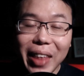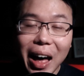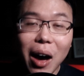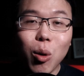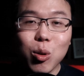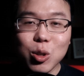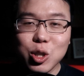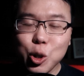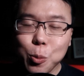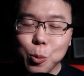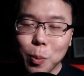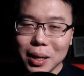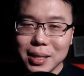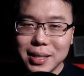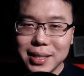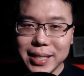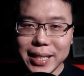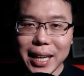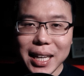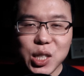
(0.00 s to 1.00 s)
Now, to my
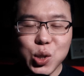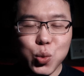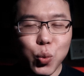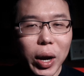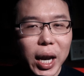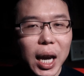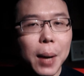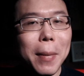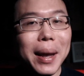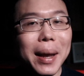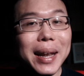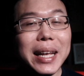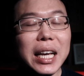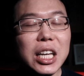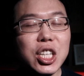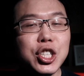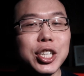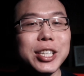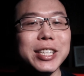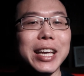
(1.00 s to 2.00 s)
sixth
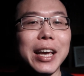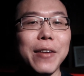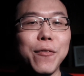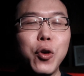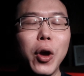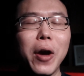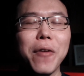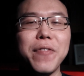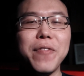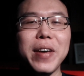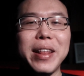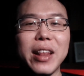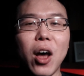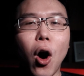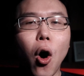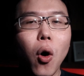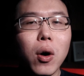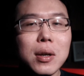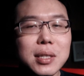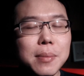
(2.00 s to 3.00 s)
recommendation, if you have an
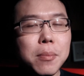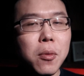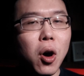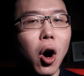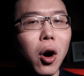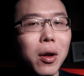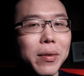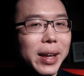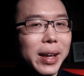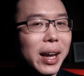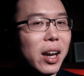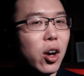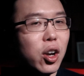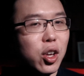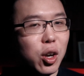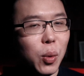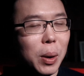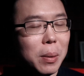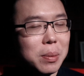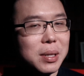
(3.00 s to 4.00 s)
awesome content
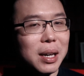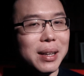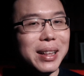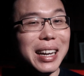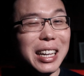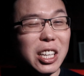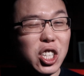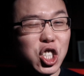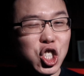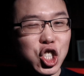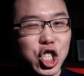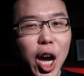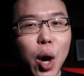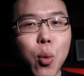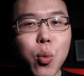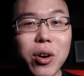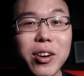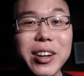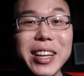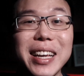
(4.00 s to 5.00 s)
on your website that is
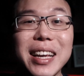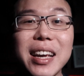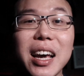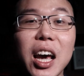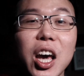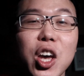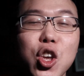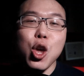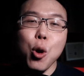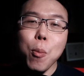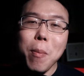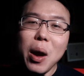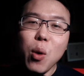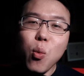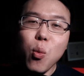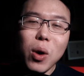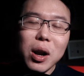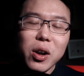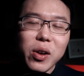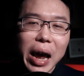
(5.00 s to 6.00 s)
share-worthy, you
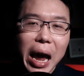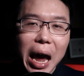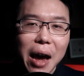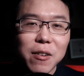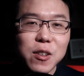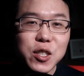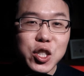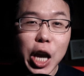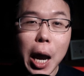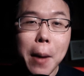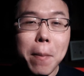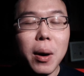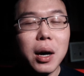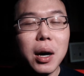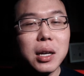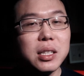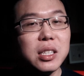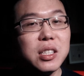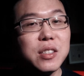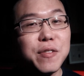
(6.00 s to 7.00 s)
may want to have share
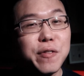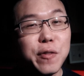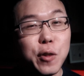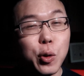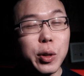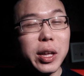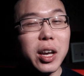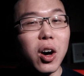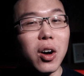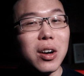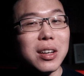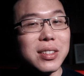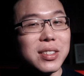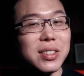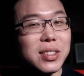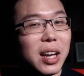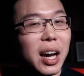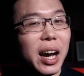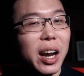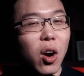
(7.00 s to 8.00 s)
buttons floating on the
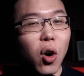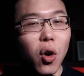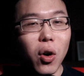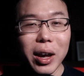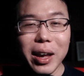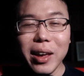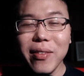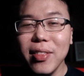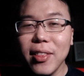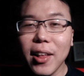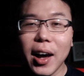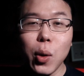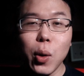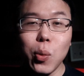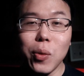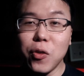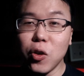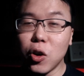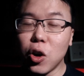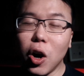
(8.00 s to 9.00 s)
side or in
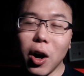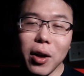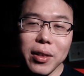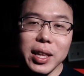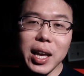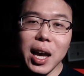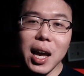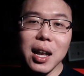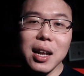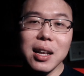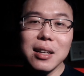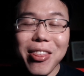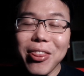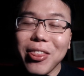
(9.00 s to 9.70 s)
line with your content.